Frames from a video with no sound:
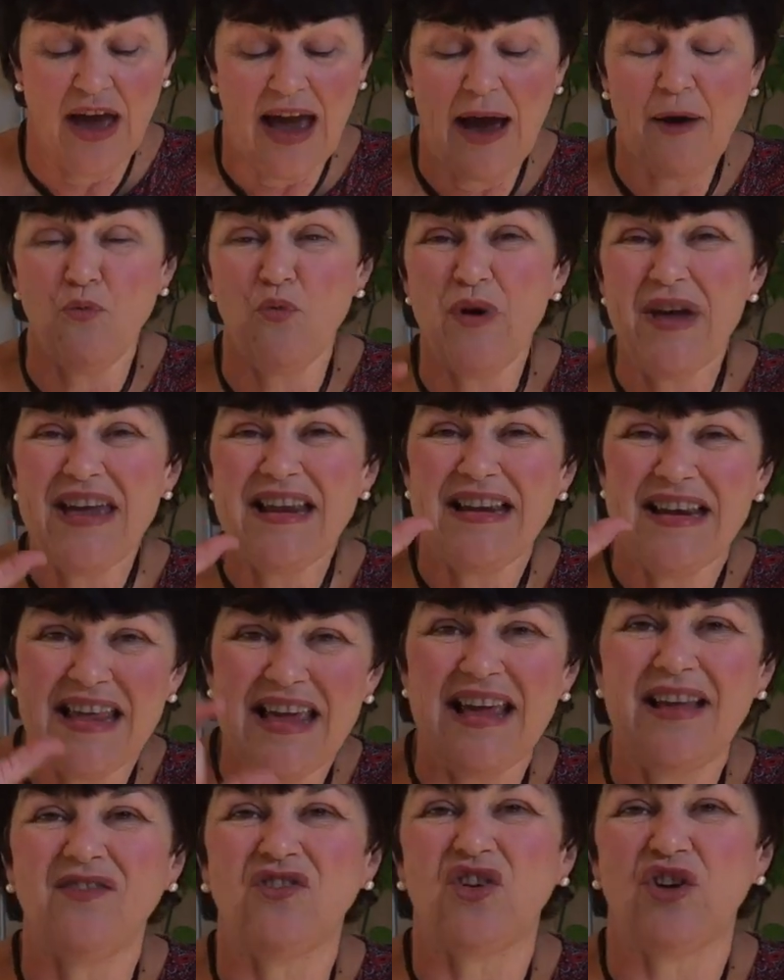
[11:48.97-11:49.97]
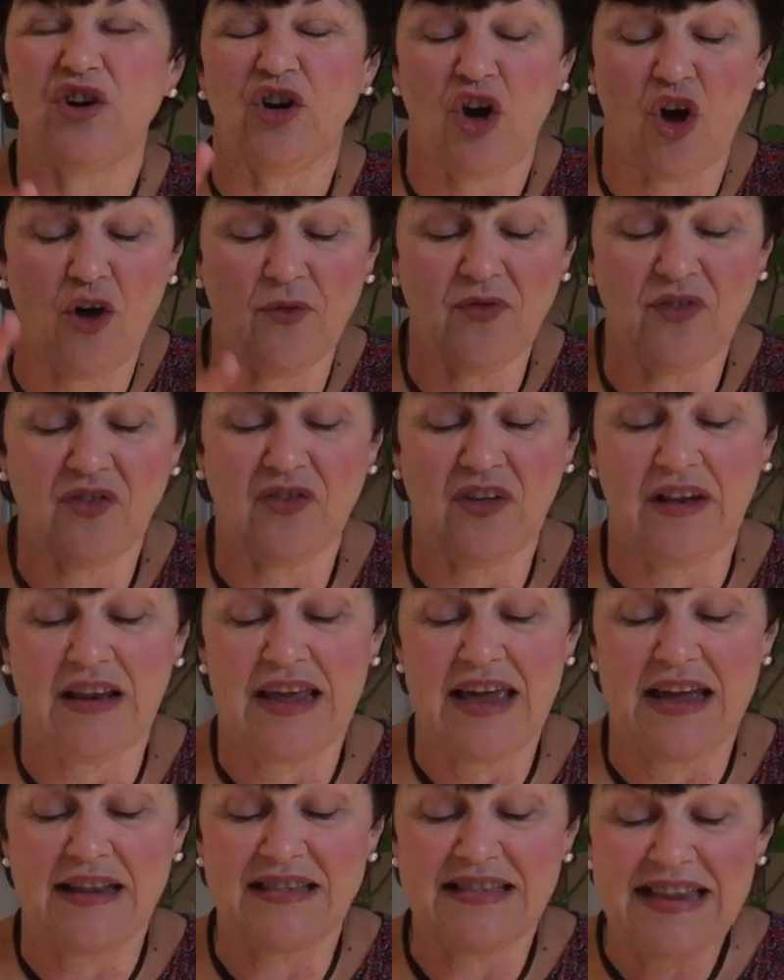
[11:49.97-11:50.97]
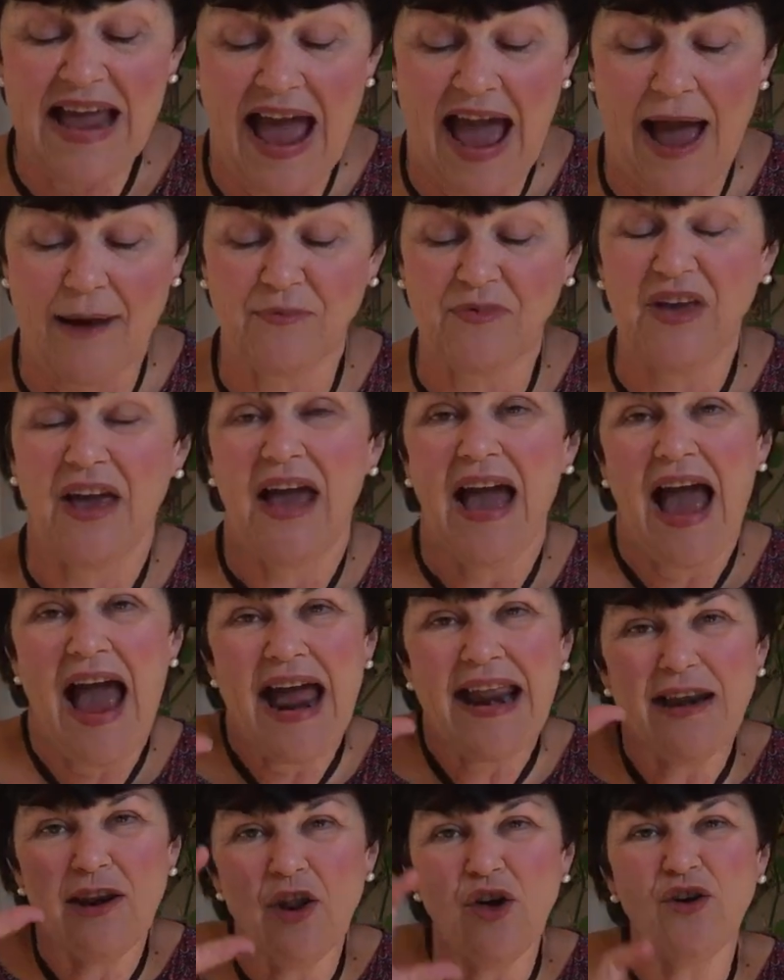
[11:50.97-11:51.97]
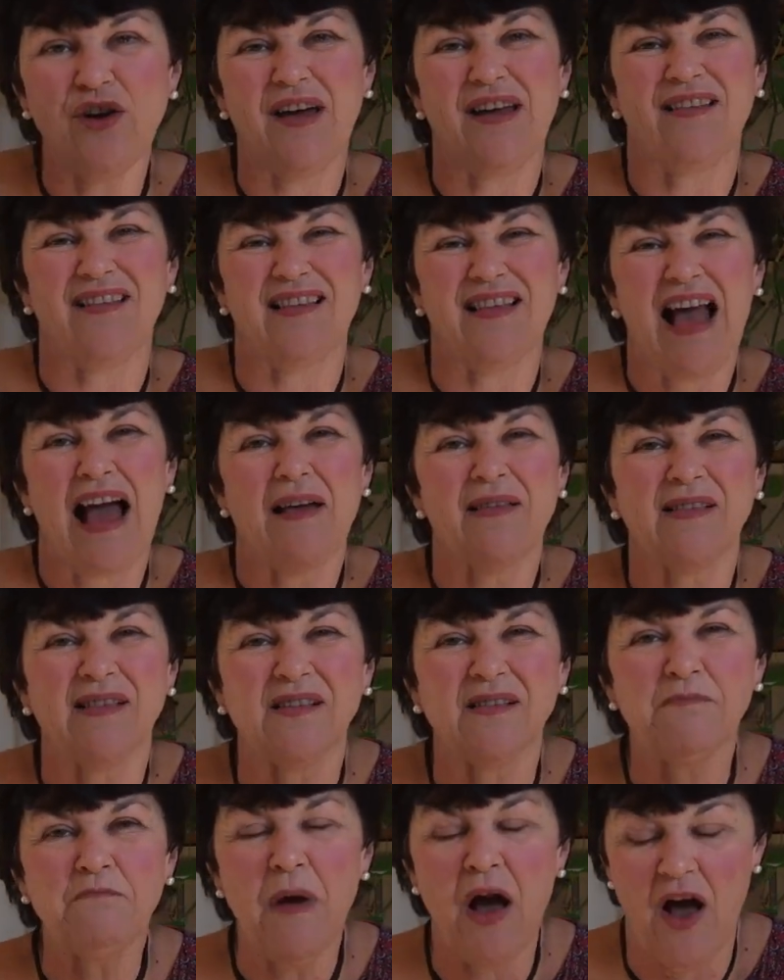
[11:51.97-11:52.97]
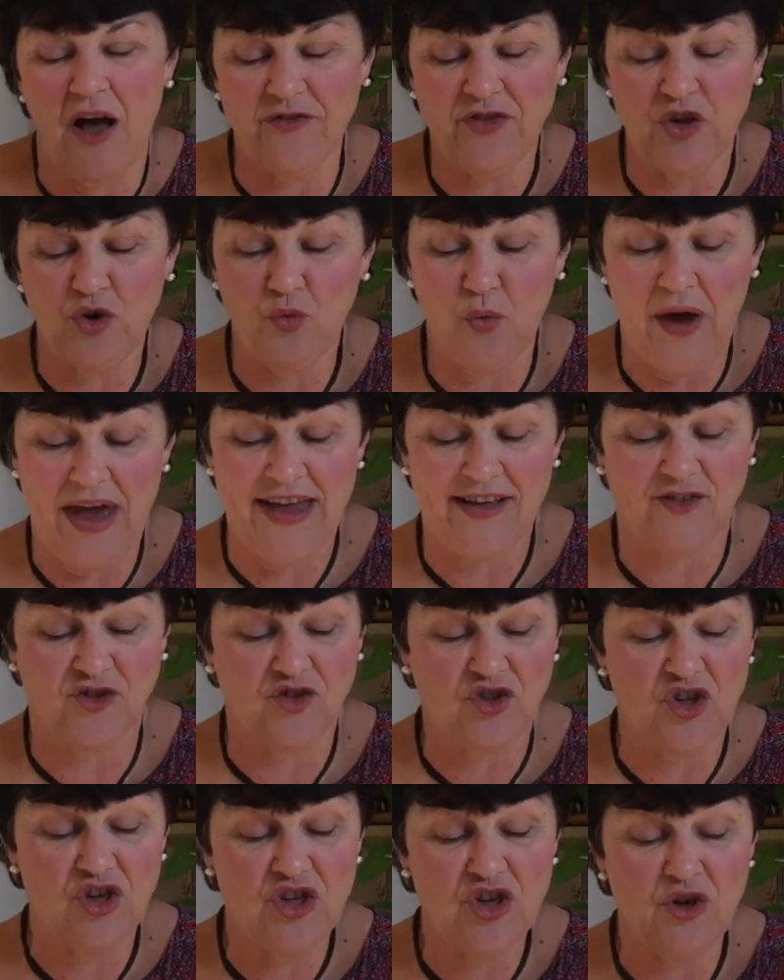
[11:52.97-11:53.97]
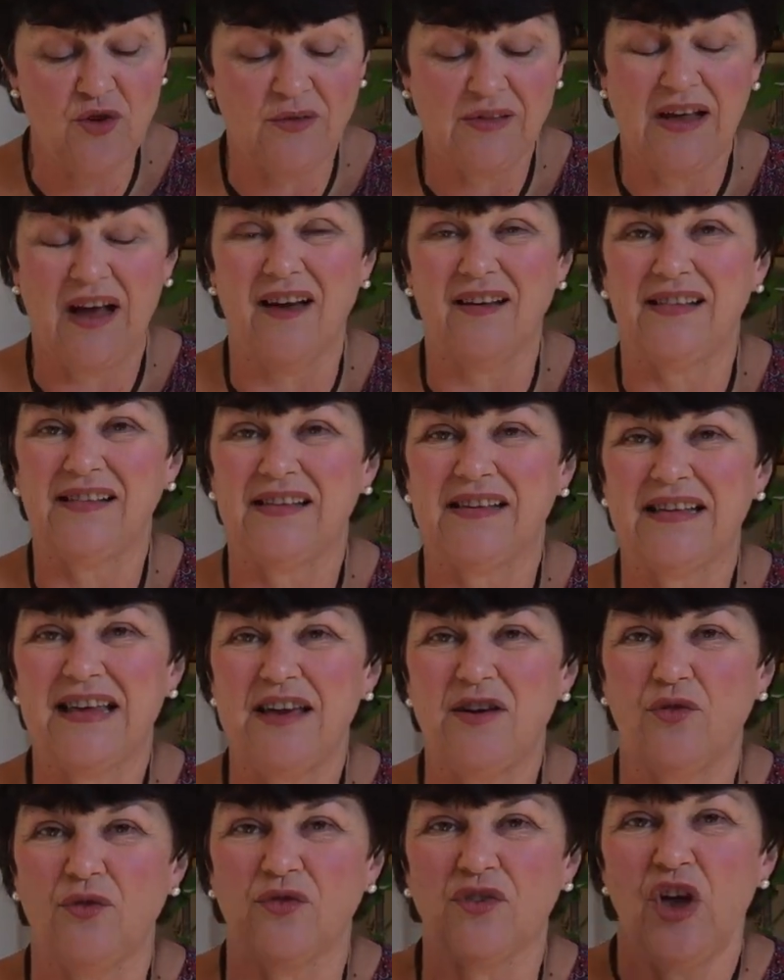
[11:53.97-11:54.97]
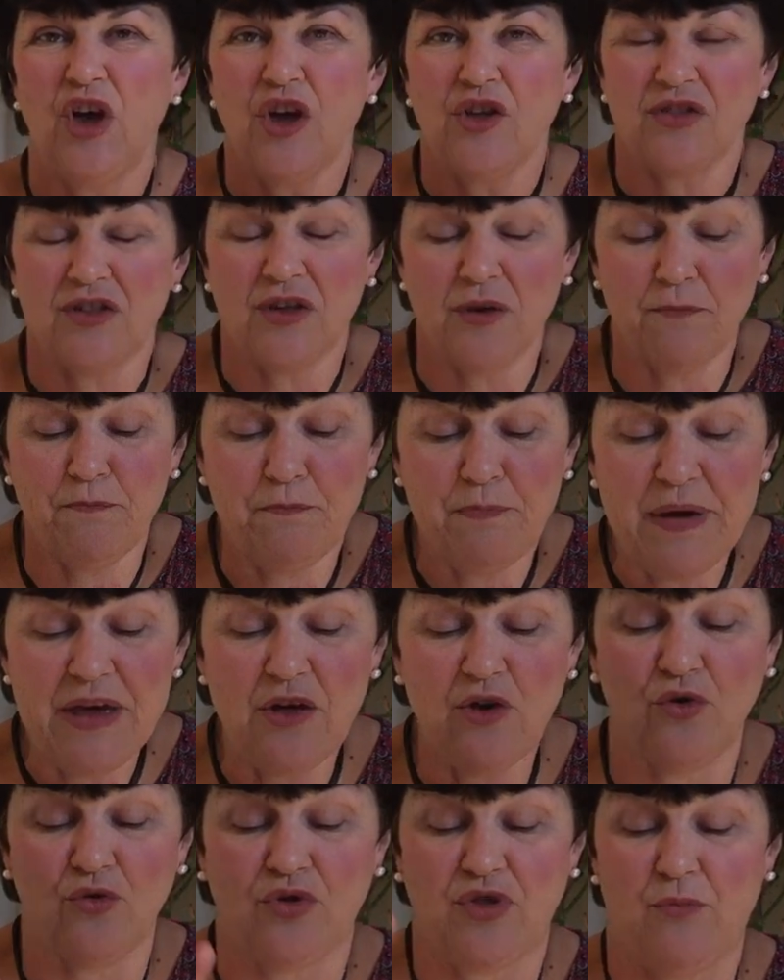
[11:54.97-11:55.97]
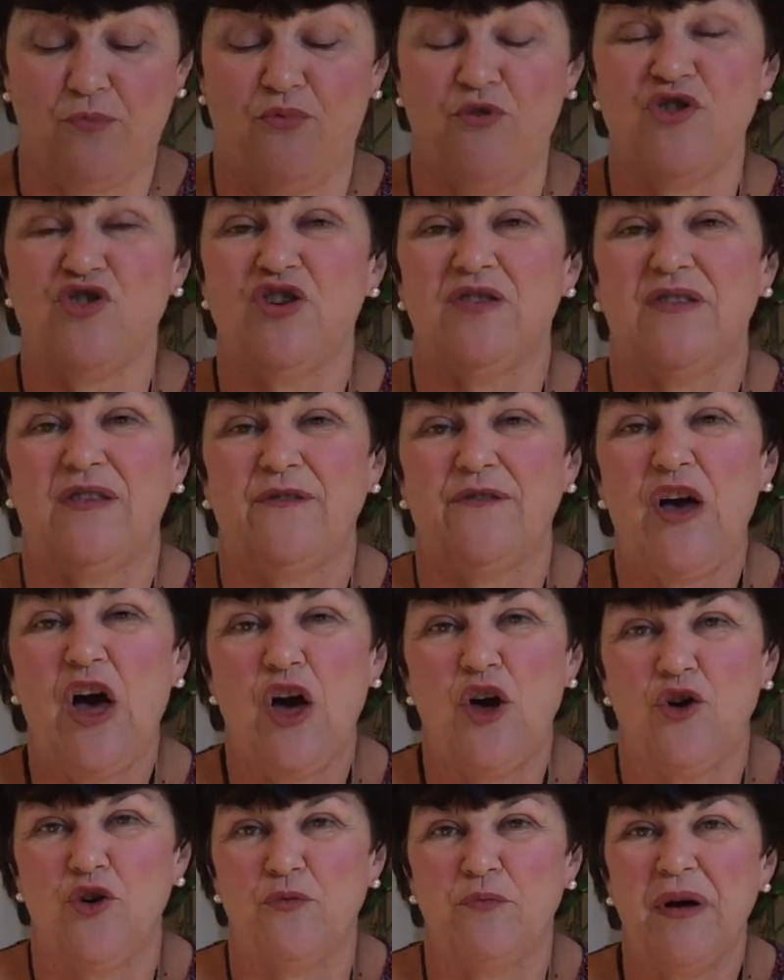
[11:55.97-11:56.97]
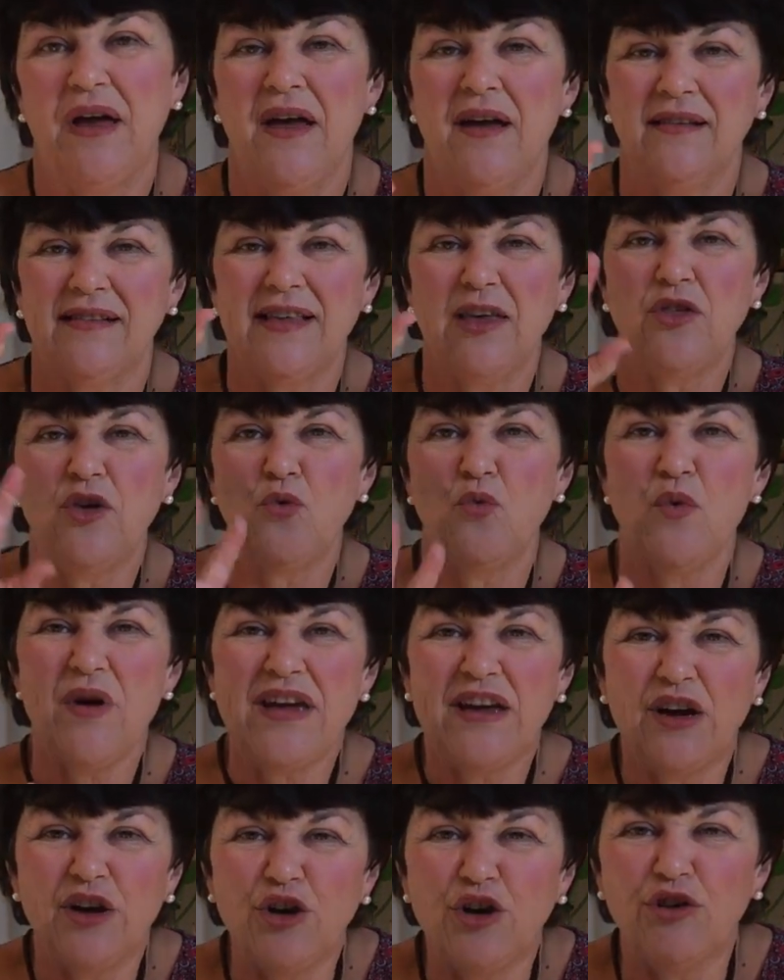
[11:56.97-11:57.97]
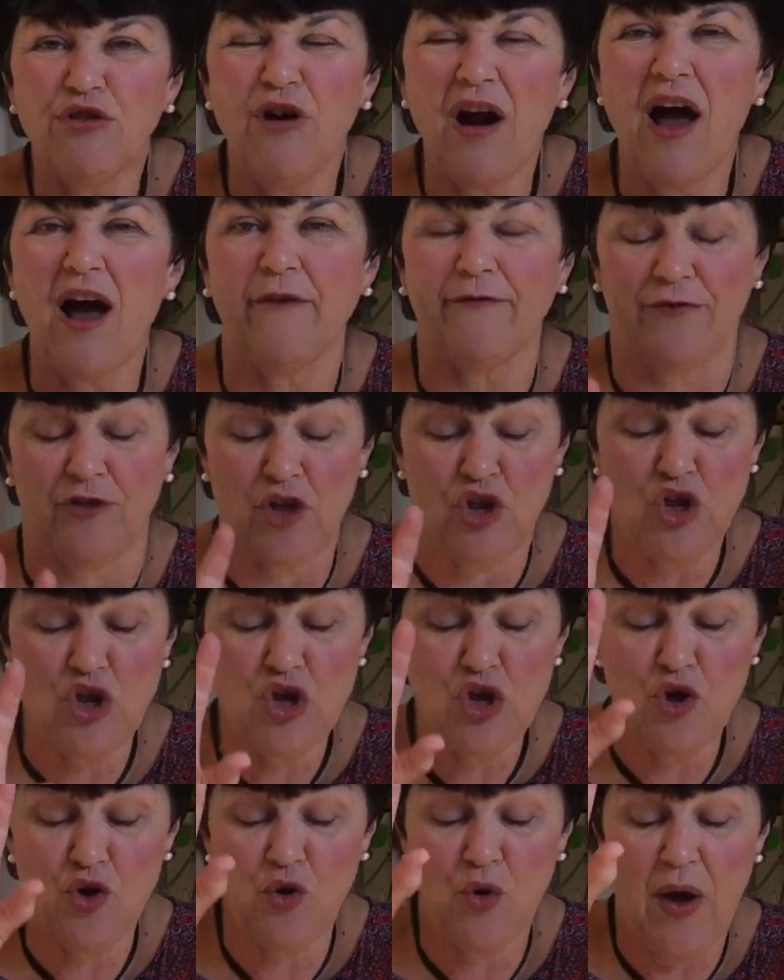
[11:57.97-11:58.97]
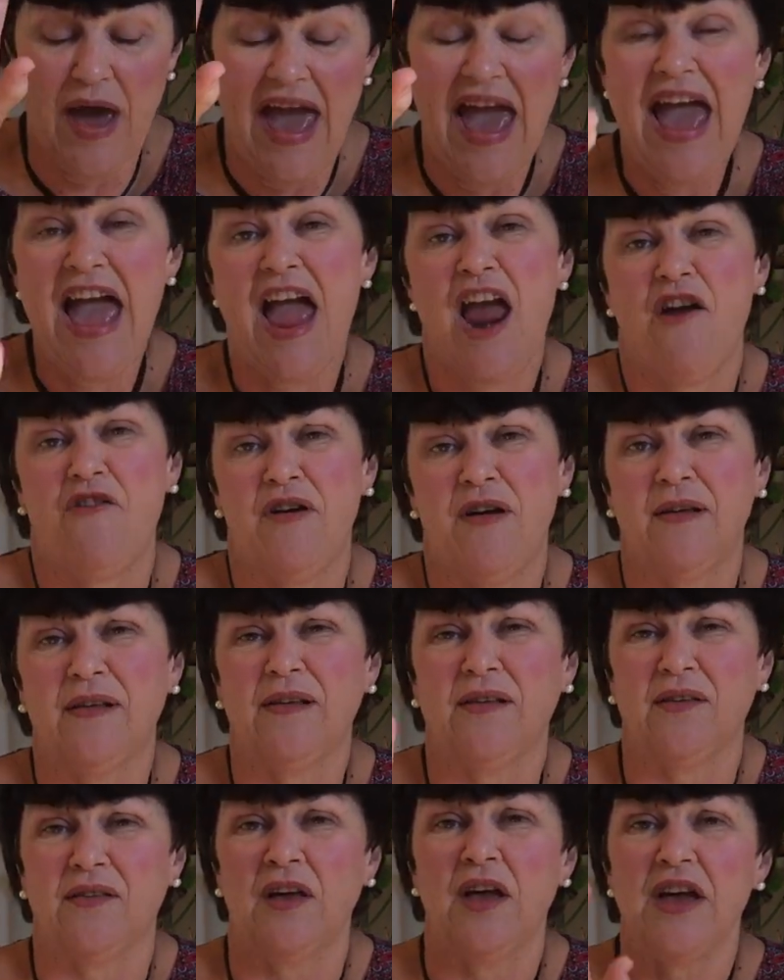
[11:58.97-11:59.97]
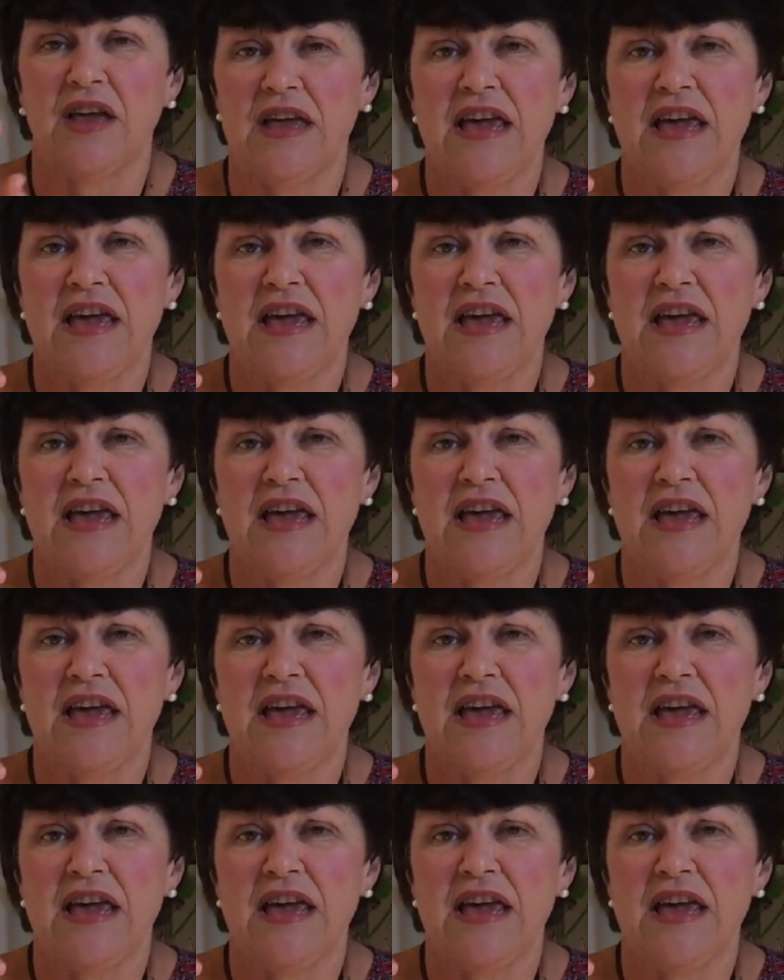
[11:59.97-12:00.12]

and we need to constantly adapt and look at smarter ways to use our skills to build the bridges of hope so that we can craft the new eras